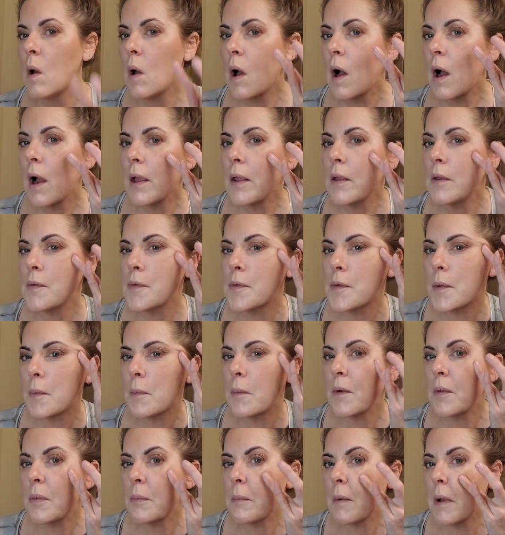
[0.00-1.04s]
I use it
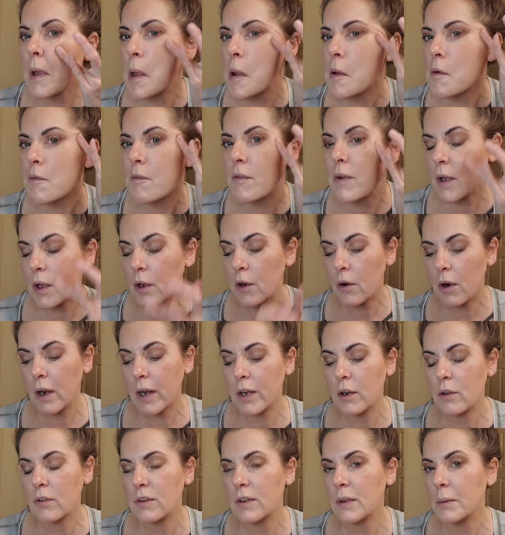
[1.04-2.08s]
with my finger. I
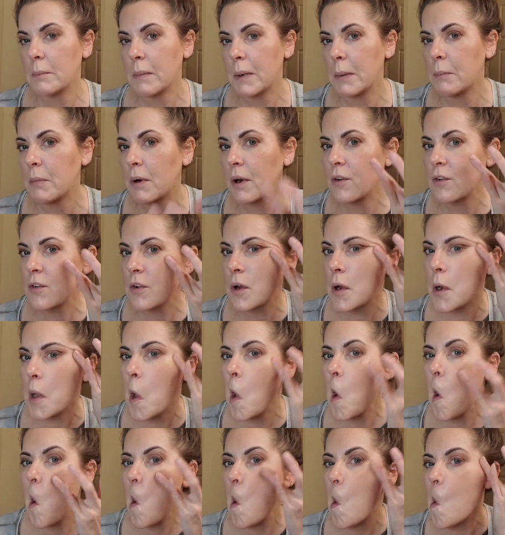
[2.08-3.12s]
don't dip my brush in it.
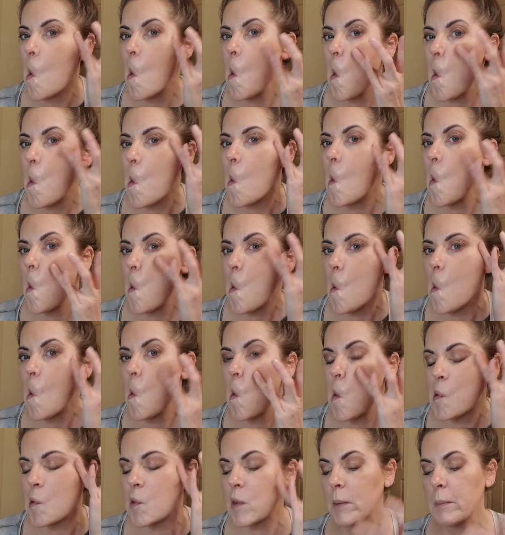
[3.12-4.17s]

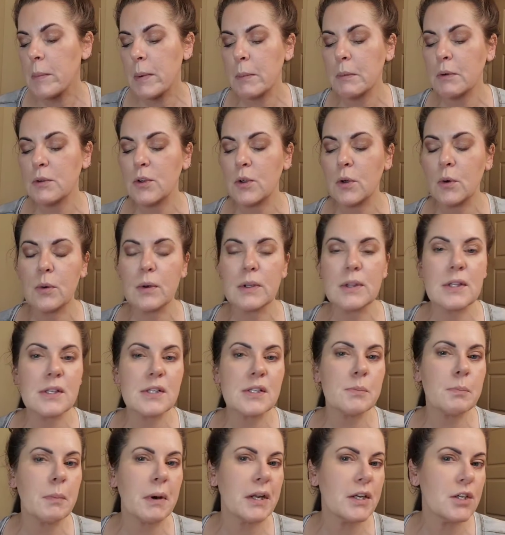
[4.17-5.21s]
Some people do it with the
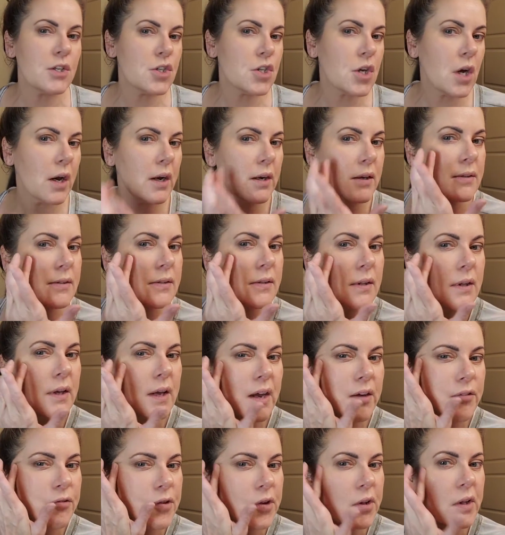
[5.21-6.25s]
sponge. Honestly, I
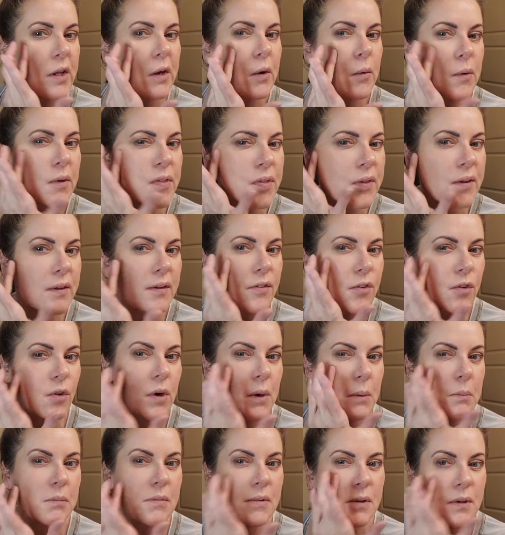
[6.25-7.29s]
feel like with these
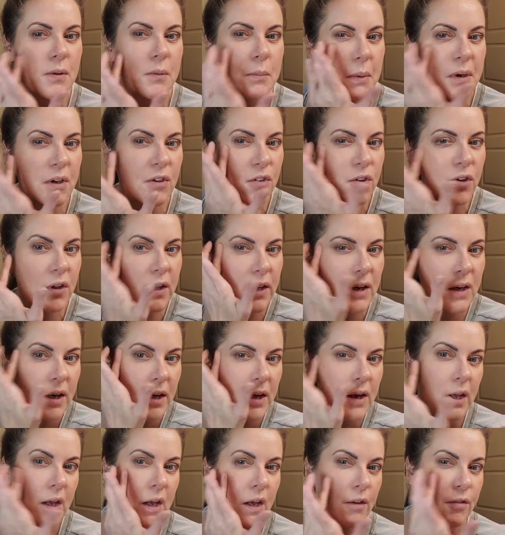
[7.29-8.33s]
creams especially,
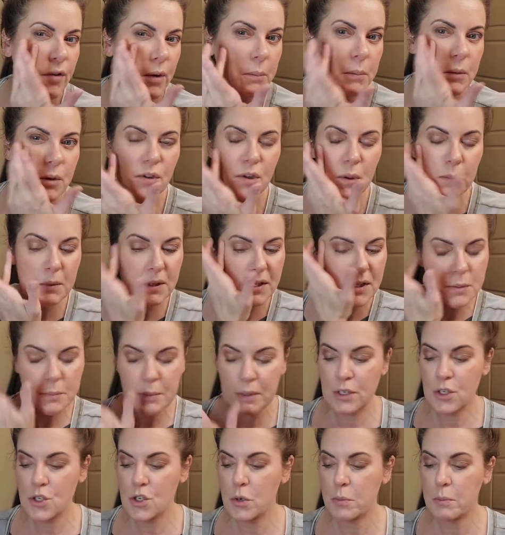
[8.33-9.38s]
if I'm using my
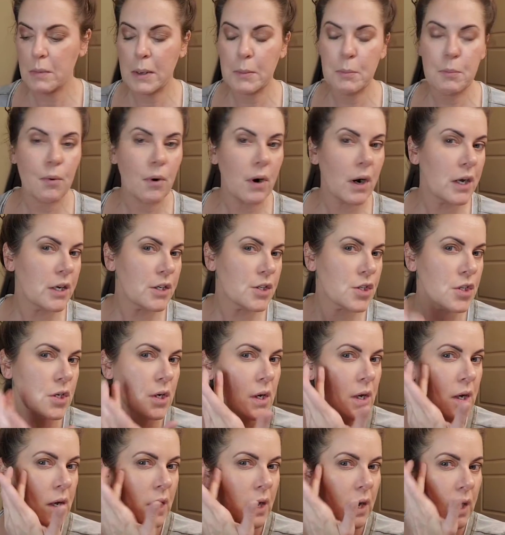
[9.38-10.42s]
sponge or my brush,
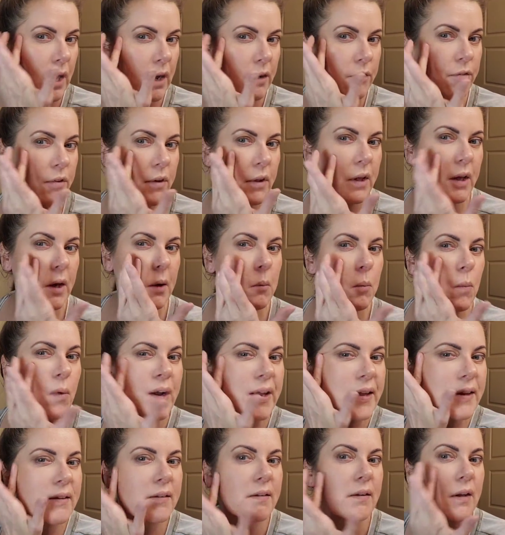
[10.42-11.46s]
I feel like I'm
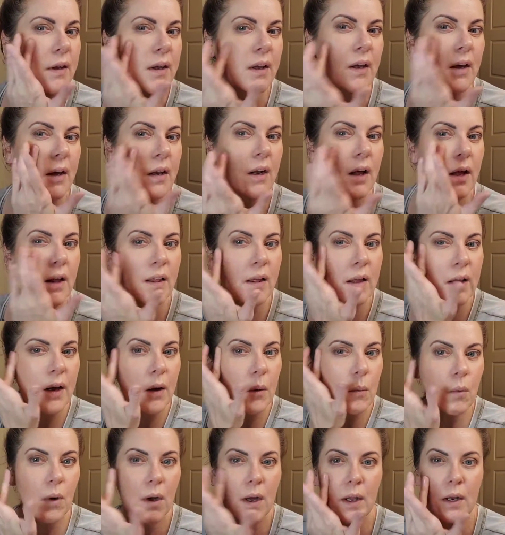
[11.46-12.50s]
wasting it. Like I
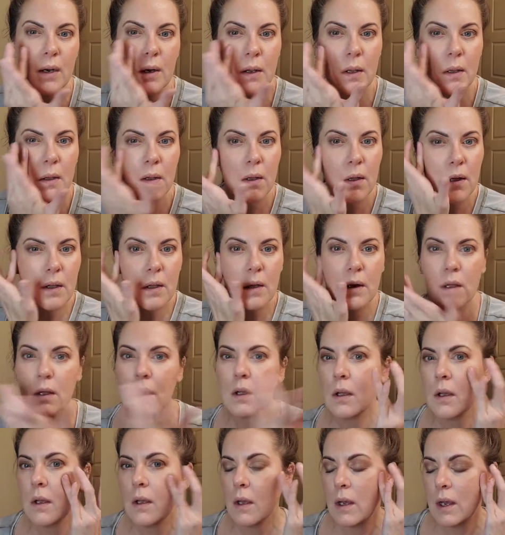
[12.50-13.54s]
want
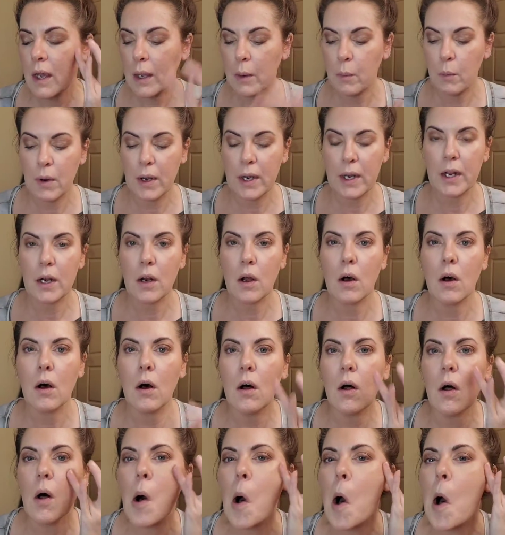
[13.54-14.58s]
it
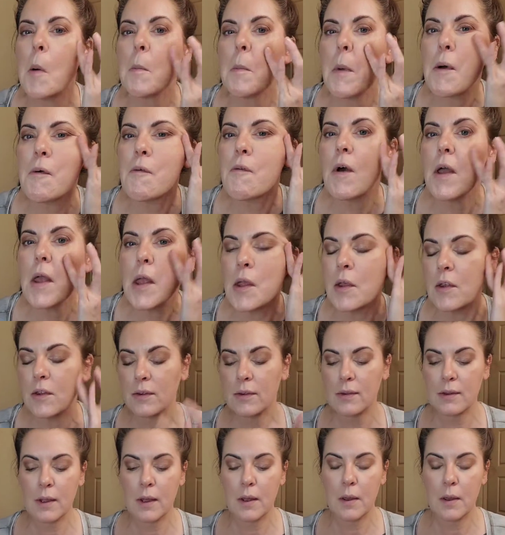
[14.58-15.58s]
all on my face.